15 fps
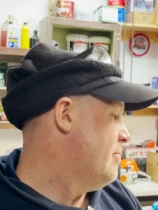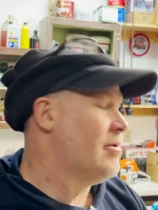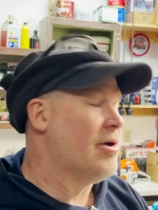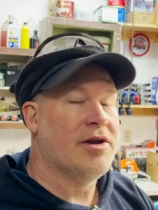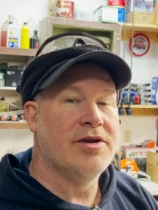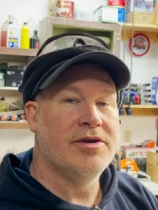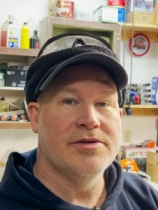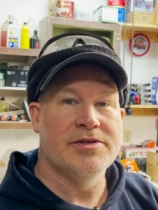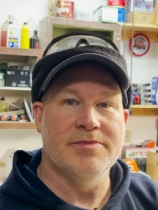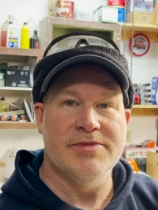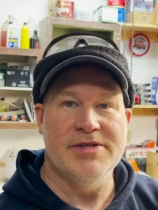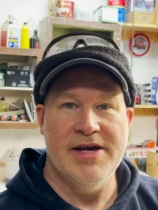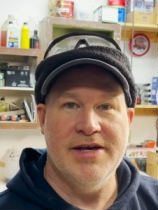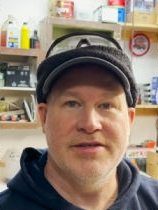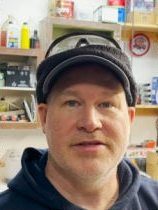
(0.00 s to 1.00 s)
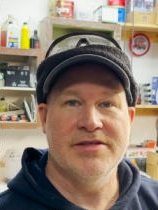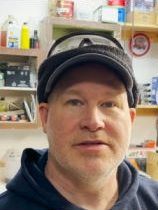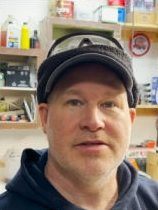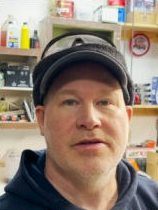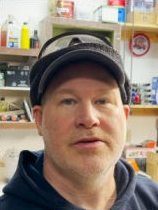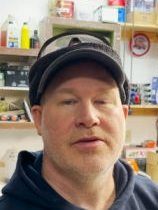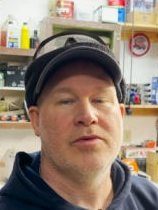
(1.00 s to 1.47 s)
We're gonna do some
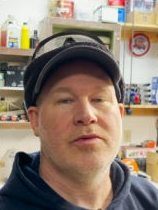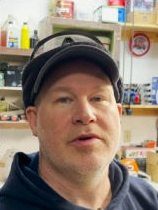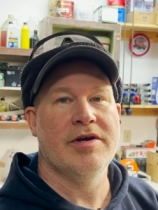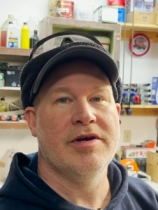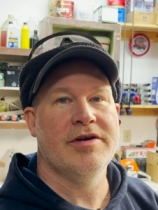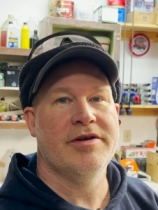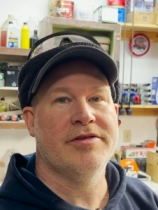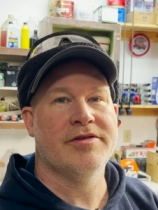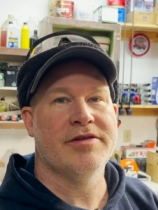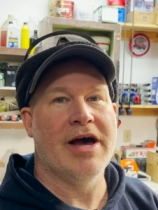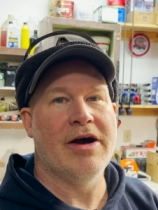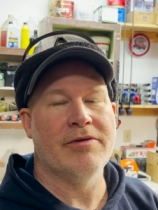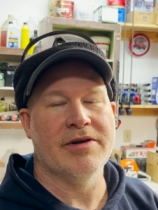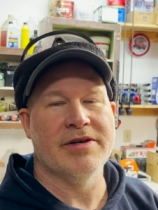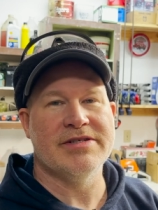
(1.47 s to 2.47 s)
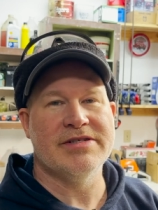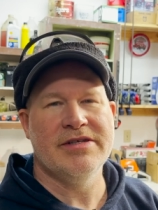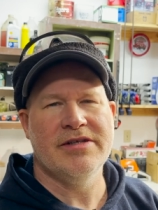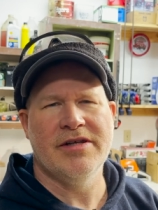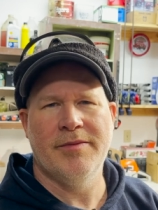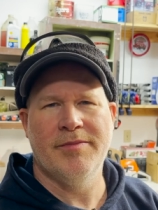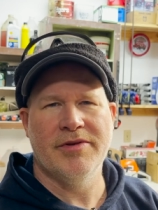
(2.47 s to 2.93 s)
tests with how we're gonna
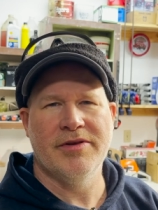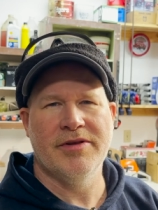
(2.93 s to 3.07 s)
seal up